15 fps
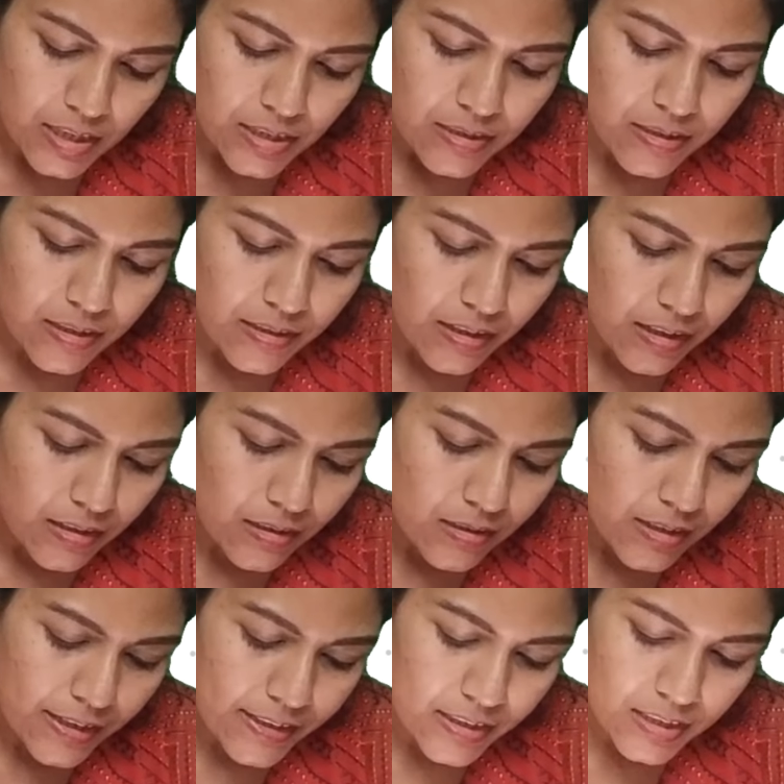
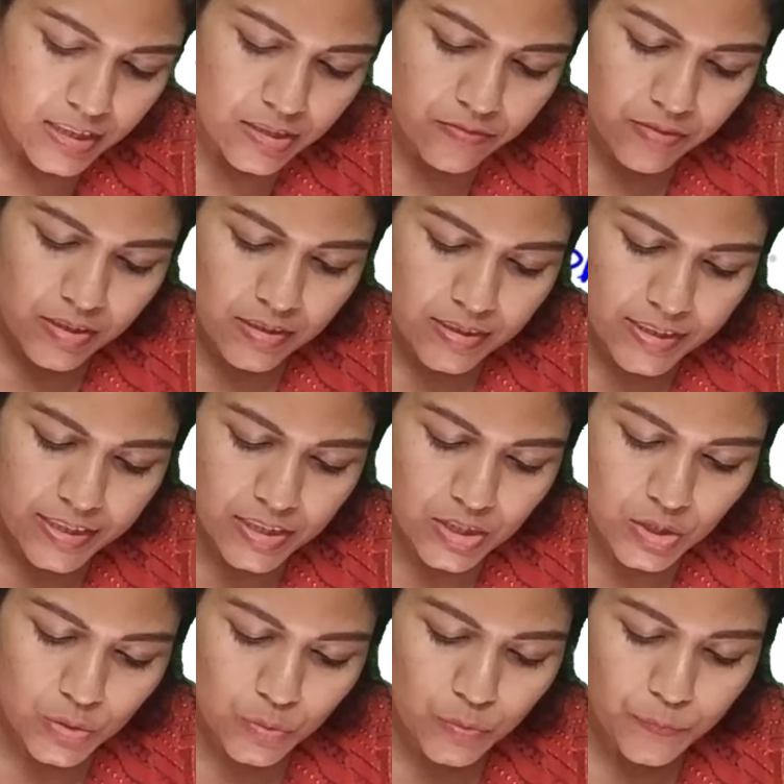it will lead
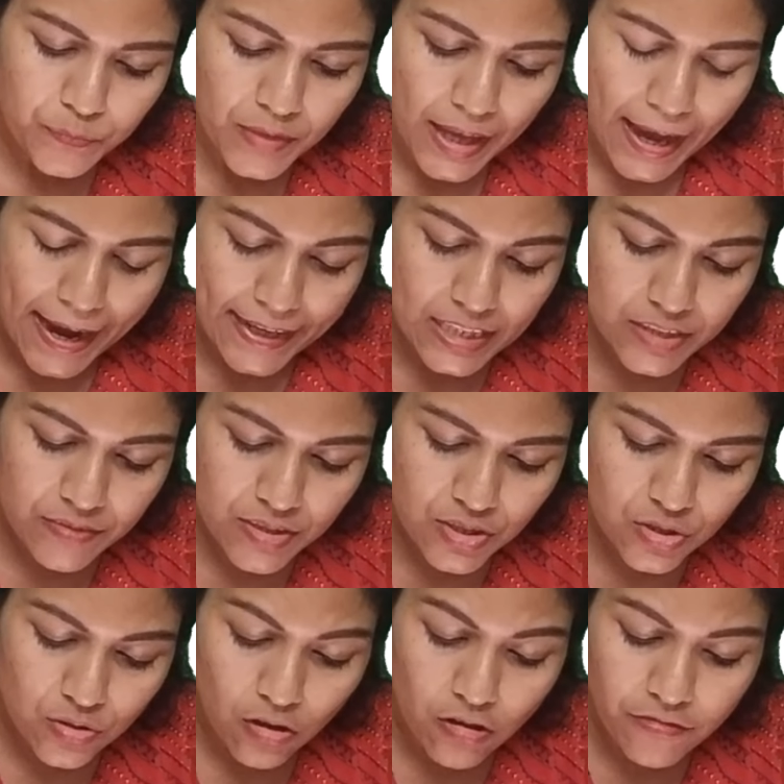to
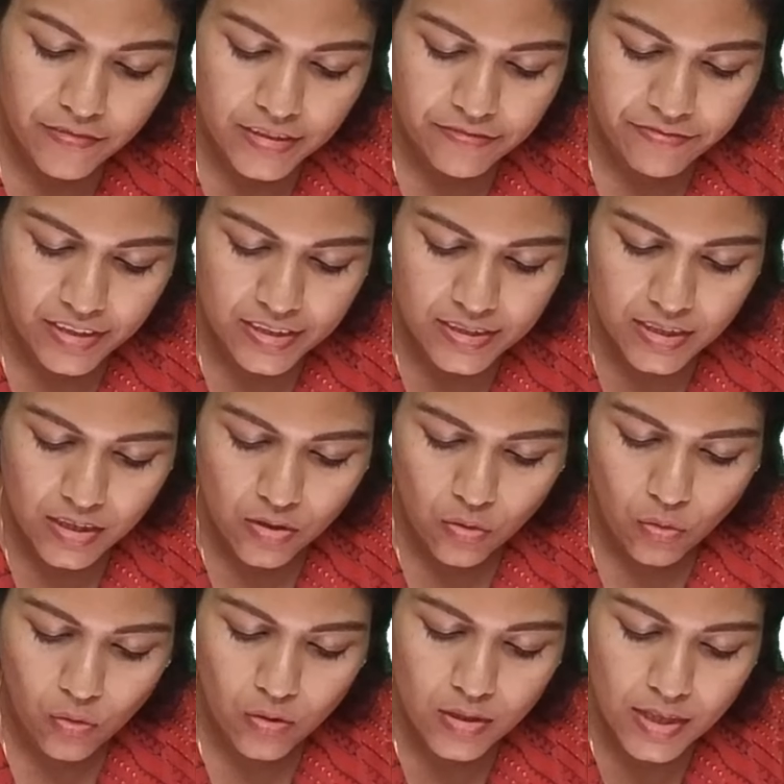activation of effector
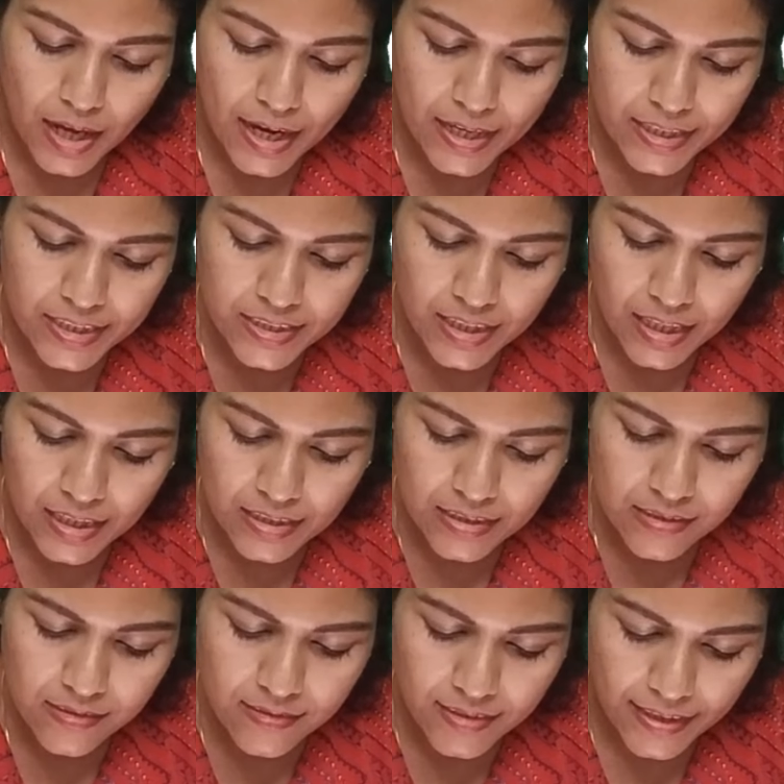called
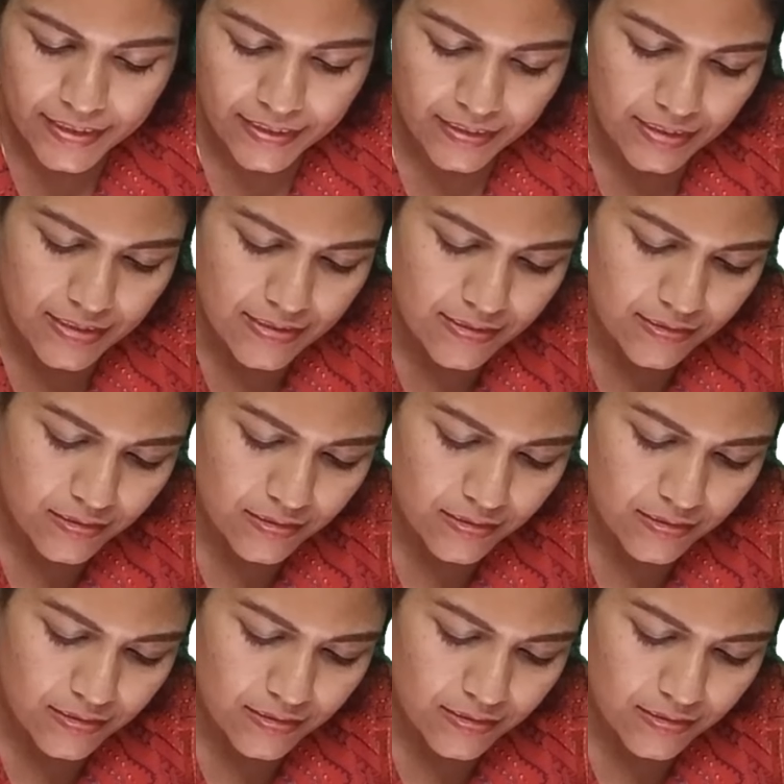adenylyl cyclase.